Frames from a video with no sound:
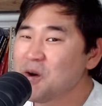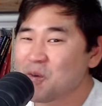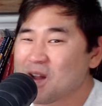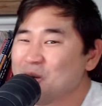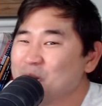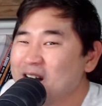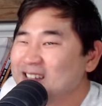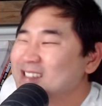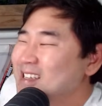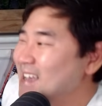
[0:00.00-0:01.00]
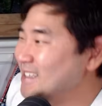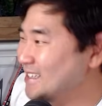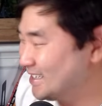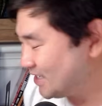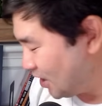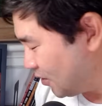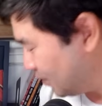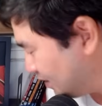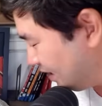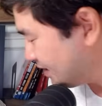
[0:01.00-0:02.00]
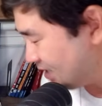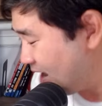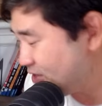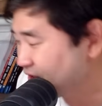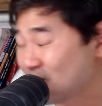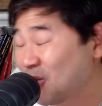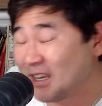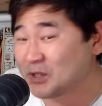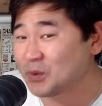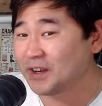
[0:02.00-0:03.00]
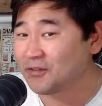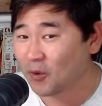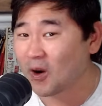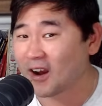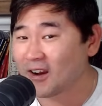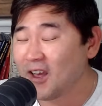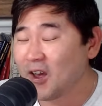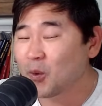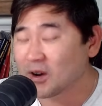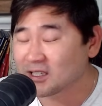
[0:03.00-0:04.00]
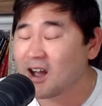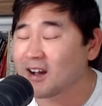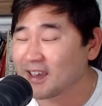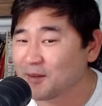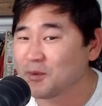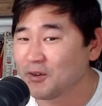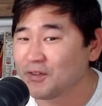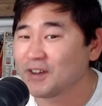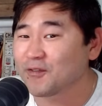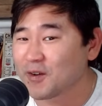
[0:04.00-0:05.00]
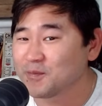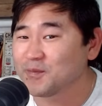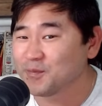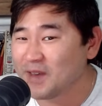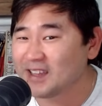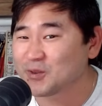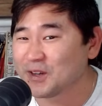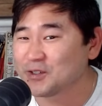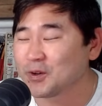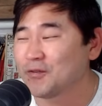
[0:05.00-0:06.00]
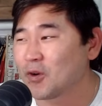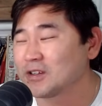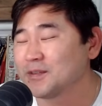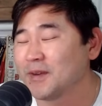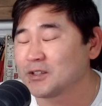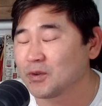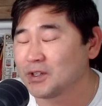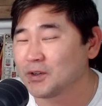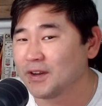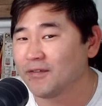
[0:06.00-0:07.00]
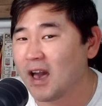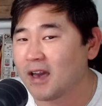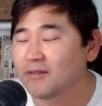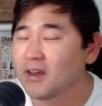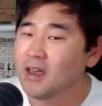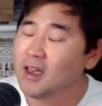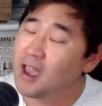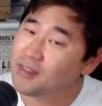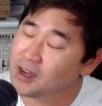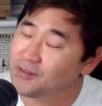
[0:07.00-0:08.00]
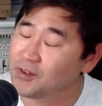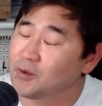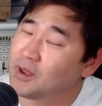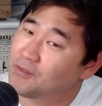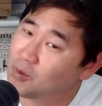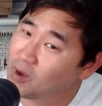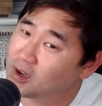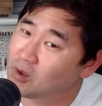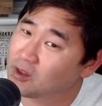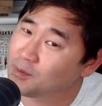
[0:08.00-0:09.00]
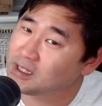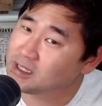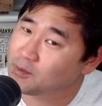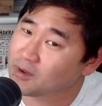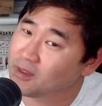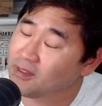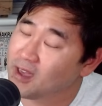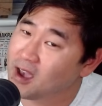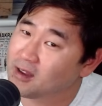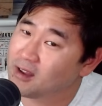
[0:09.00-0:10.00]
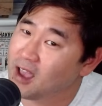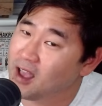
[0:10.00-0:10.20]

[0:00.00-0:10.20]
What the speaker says: where it was. And so it's not just 2024. We're talking moving from May 2024 to May 2025. And then if you want to go a little bit deeper than that,